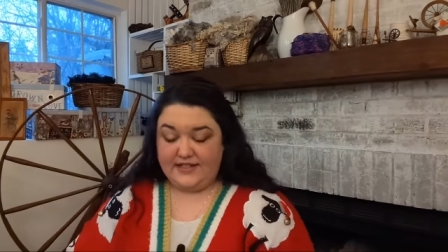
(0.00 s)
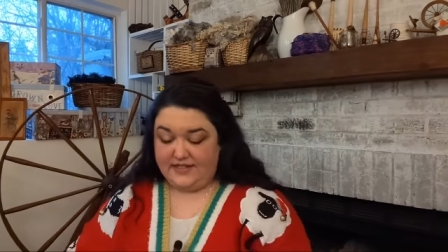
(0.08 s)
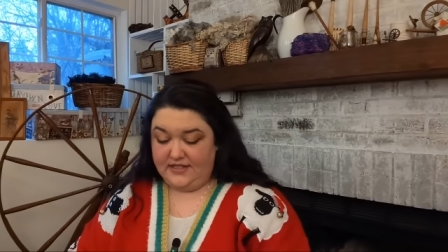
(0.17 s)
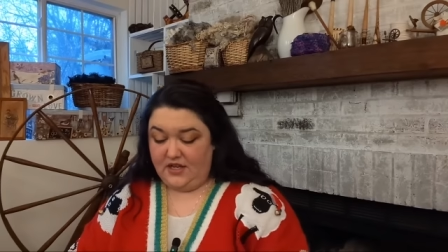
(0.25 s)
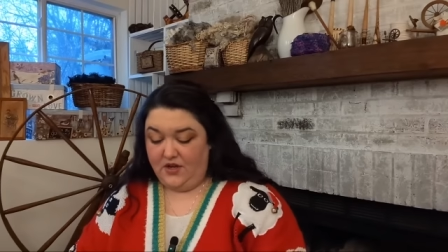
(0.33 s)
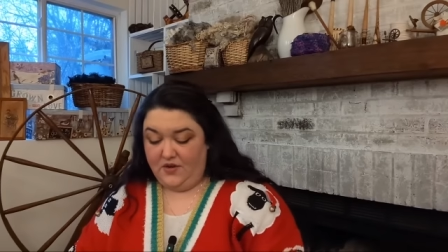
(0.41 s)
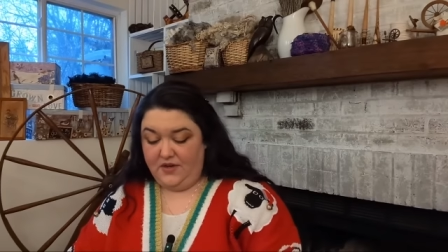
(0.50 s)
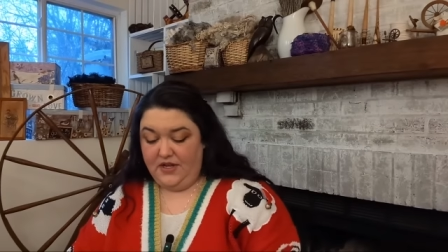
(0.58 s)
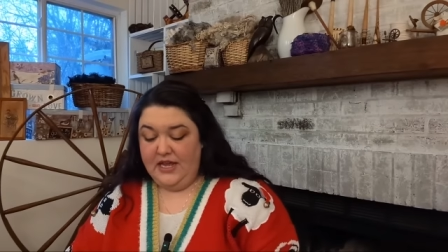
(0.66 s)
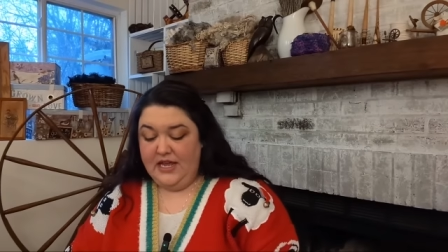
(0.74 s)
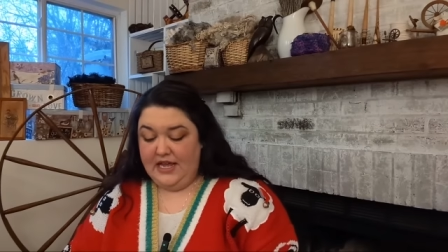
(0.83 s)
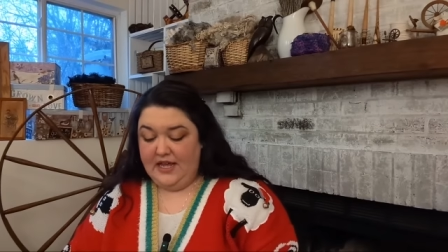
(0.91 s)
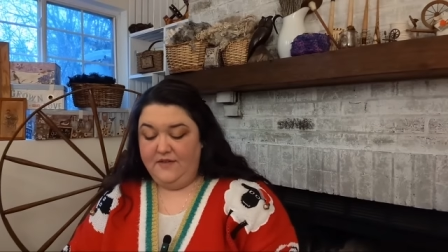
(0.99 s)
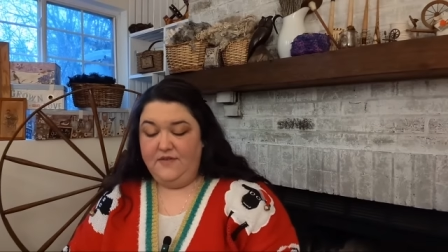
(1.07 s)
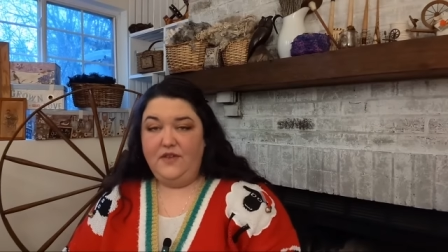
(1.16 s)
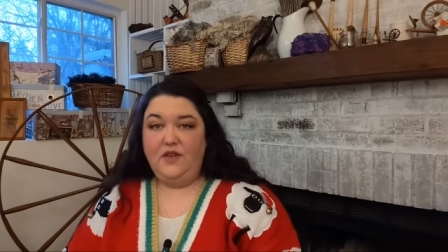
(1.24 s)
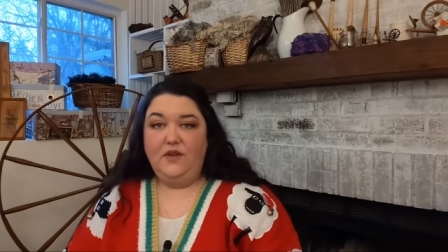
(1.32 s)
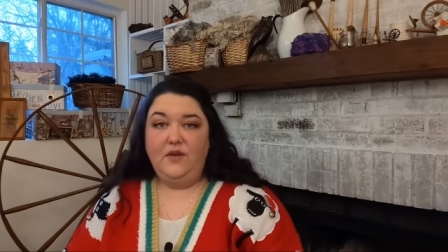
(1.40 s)
So if
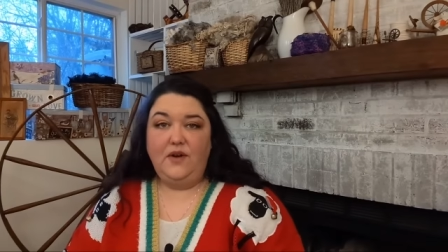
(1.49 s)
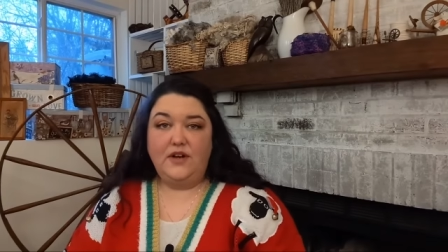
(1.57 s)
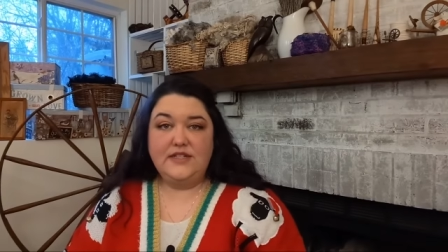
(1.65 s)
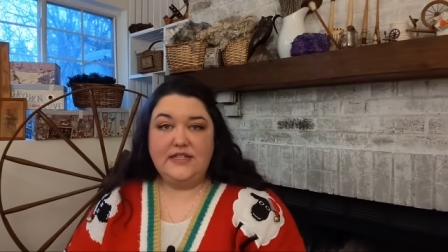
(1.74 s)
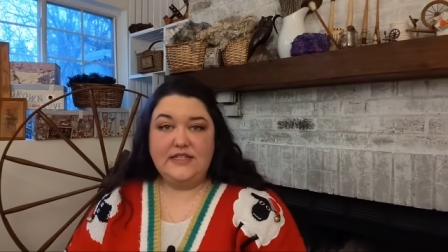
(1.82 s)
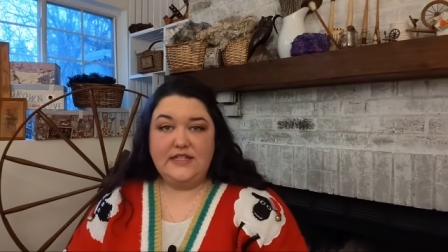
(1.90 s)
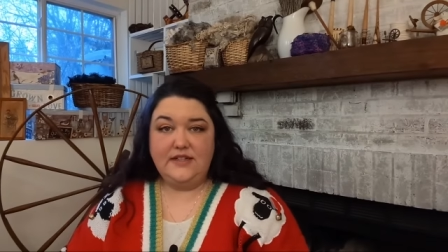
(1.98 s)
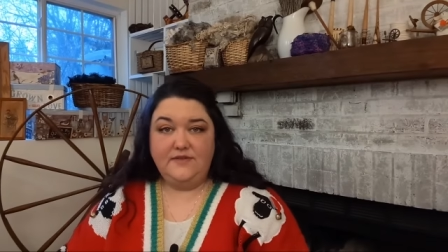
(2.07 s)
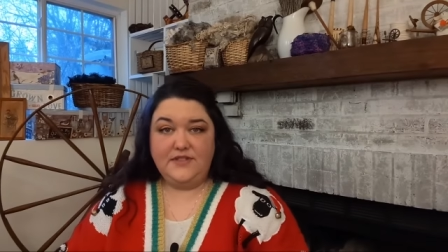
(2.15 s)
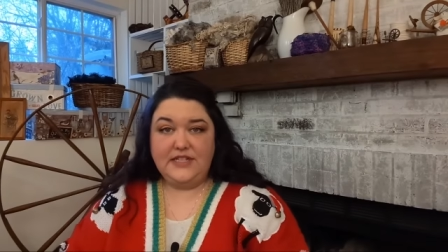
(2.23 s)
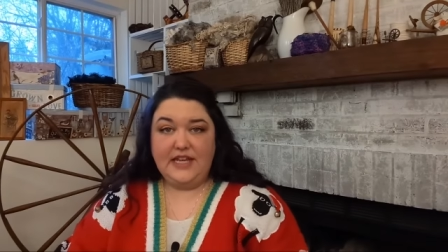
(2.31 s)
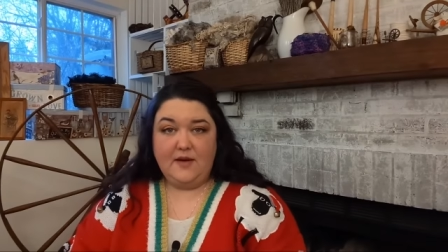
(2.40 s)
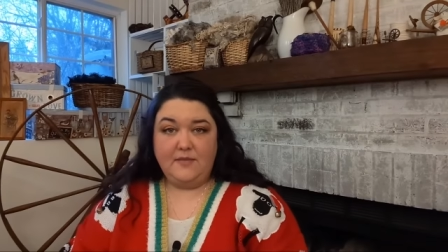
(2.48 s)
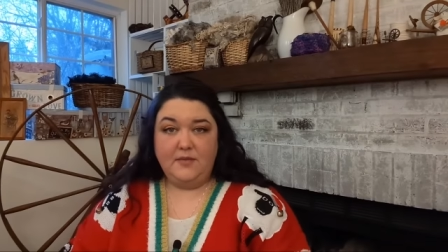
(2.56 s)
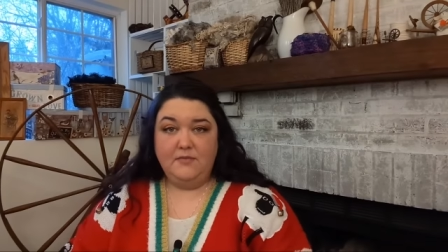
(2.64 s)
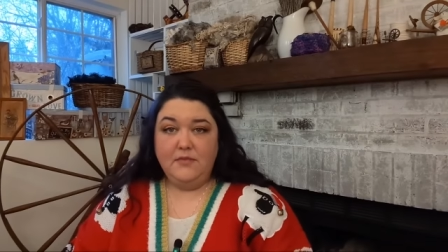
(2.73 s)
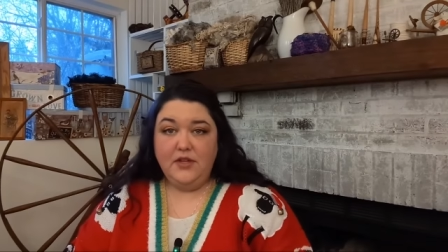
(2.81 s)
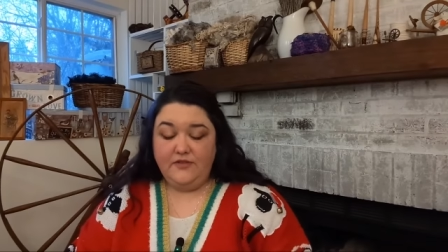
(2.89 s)
you are sensitive to camera
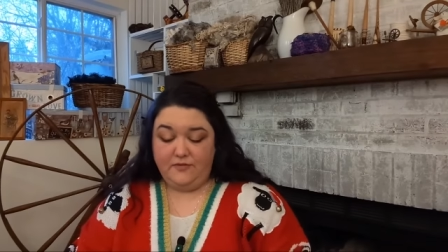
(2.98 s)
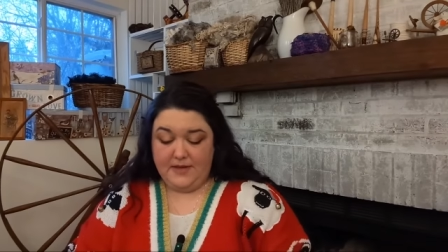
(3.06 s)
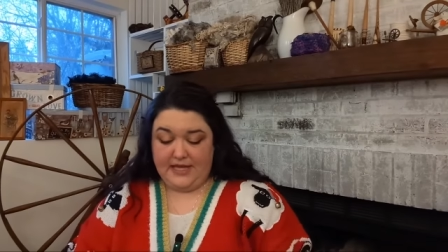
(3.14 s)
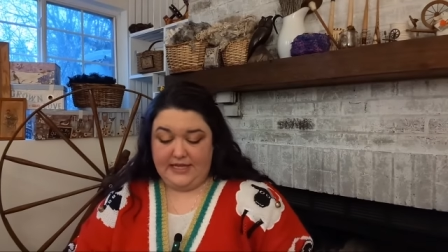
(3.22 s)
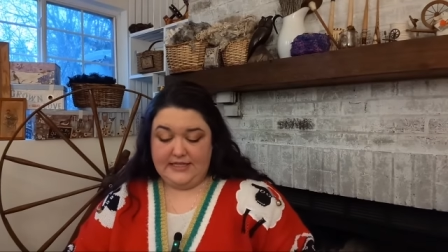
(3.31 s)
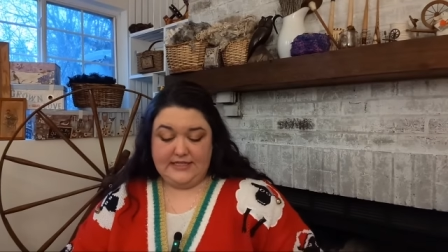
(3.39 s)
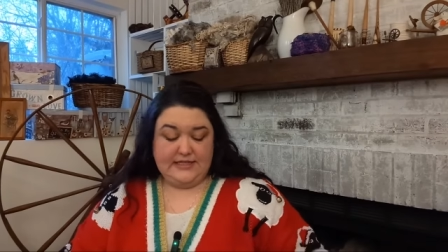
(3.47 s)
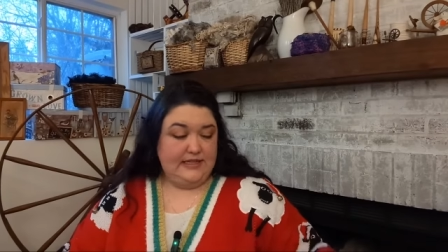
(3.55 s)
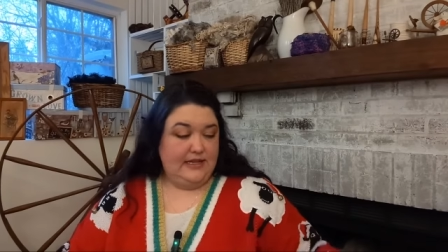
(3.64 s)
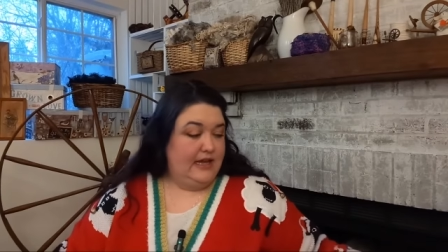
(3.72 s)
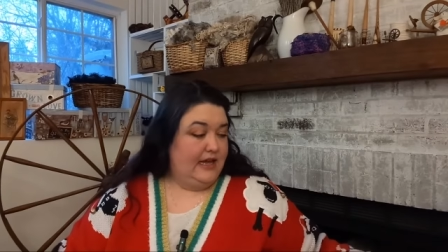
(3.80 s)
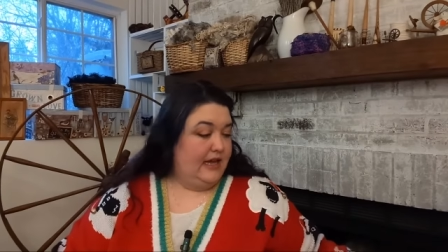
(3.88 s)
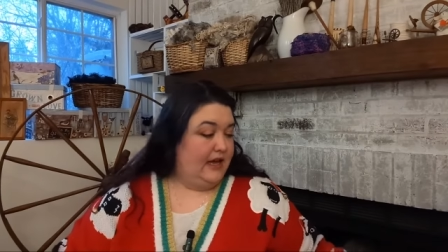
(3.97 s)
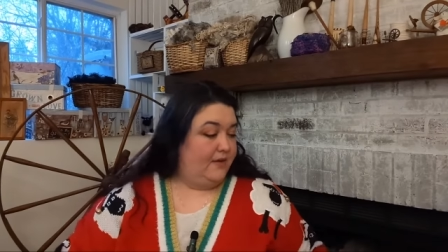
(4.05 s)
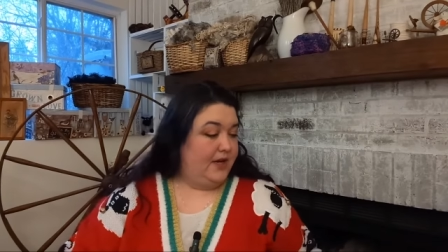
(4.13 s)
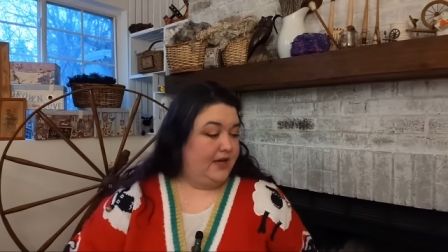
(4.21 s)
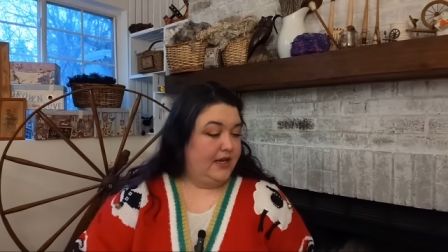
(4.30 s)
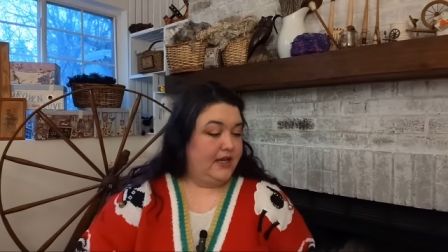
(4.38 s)
movements,
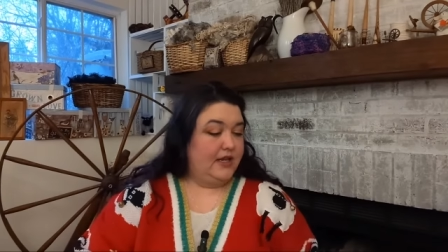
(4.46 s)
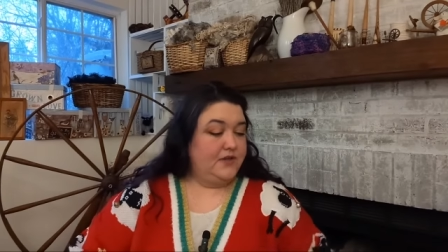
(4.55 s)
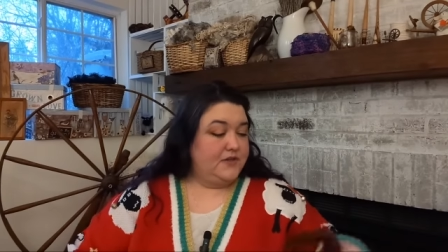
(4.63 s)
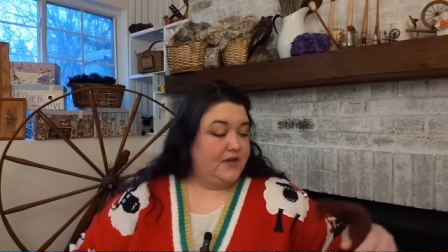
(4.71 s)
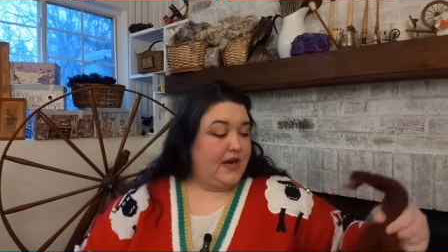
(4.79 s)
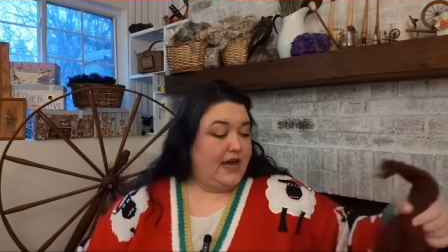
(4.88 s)
want you to close your